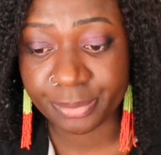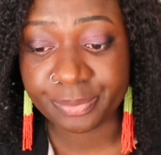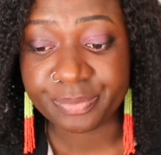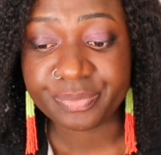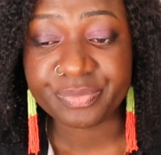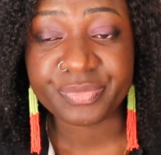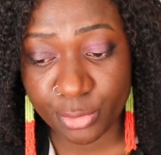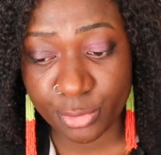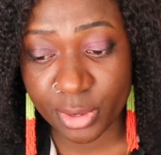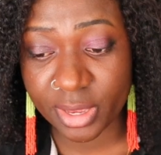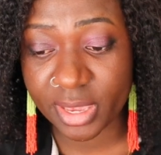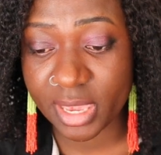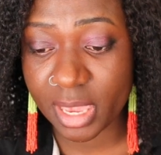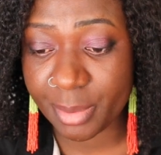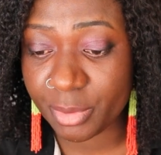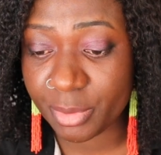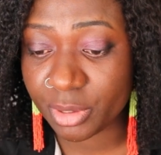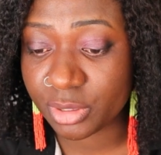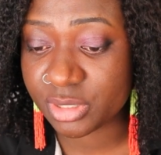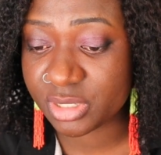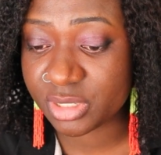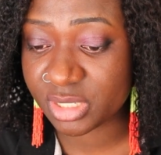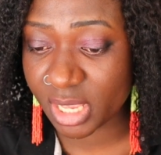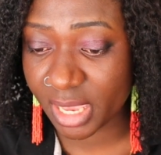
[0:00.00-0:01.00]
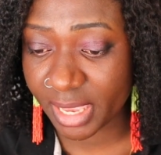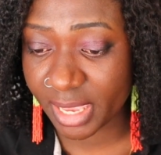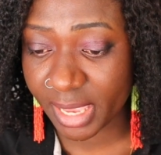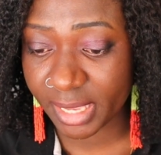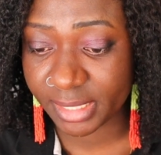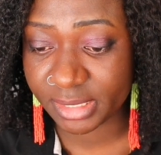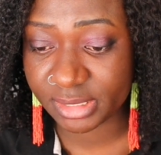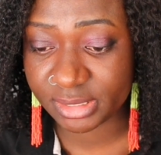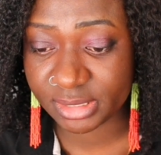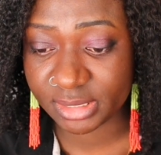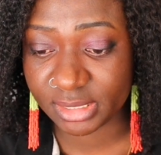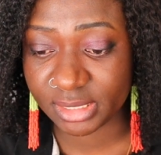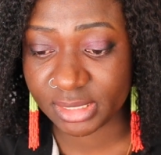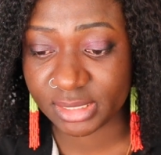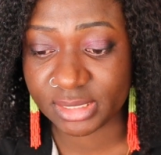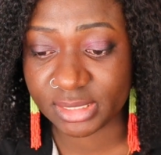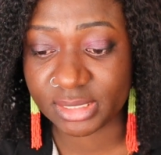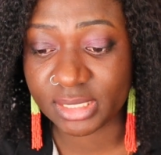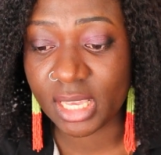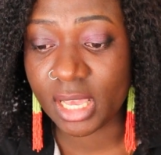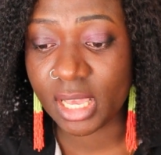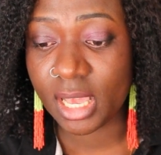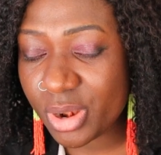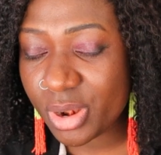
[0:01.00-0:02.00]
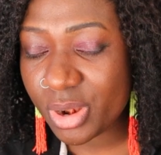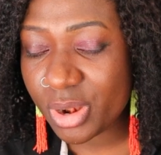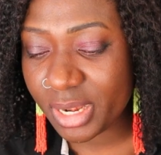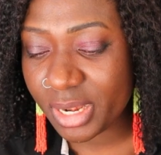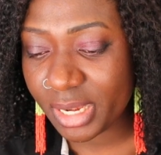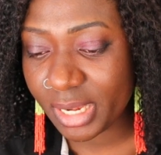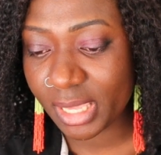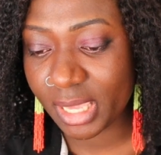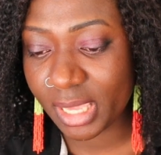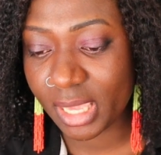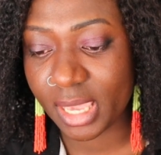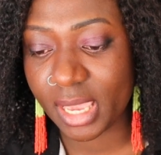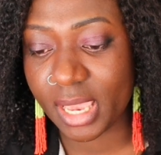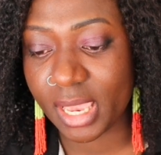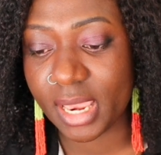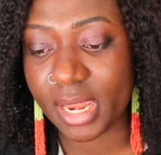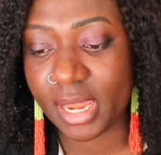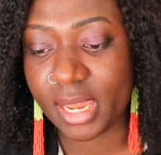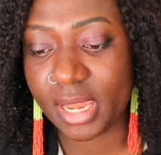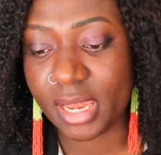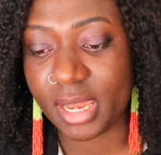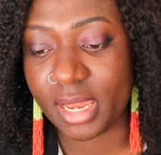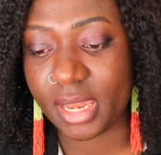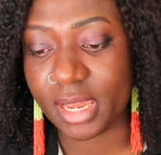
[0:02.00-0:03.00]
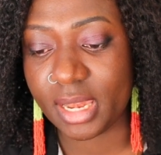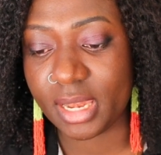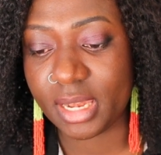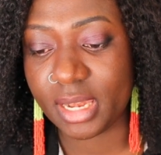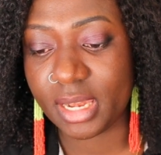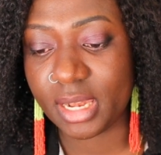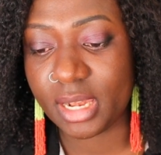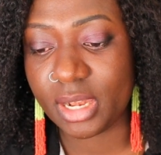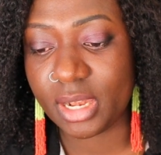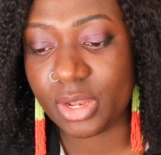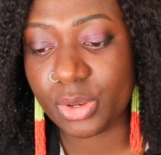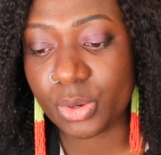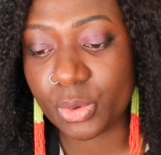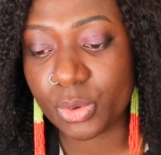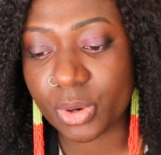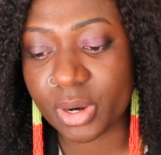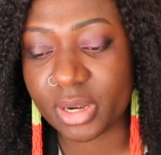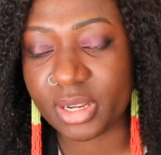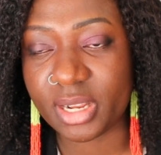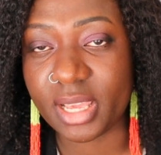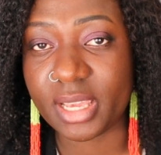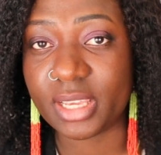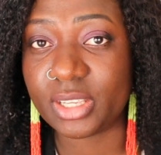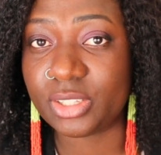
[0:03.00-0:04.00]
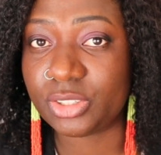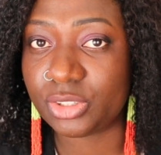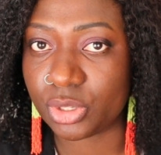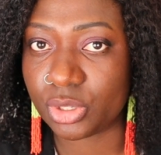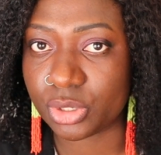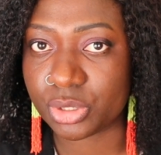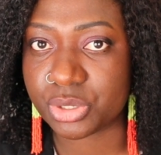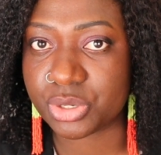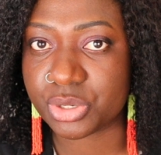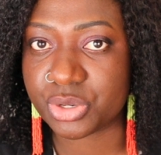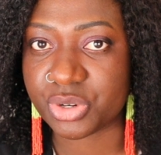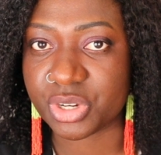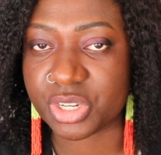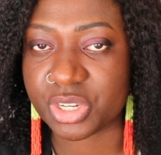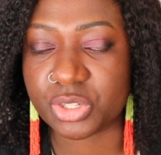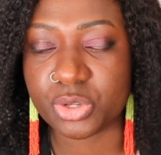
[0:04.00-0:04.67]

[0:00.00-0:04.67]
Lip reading: If you're a chemical scientist, only in nuclear industry.